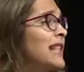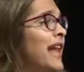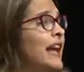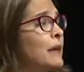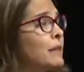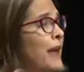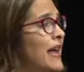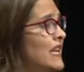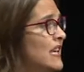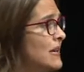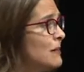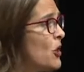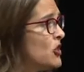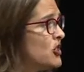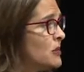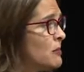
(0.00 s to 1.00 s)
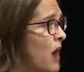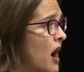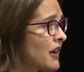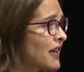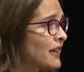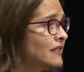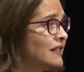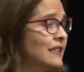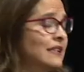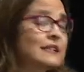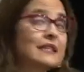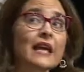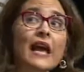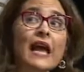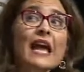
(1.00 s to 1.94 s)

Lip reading: like many emerging markets did.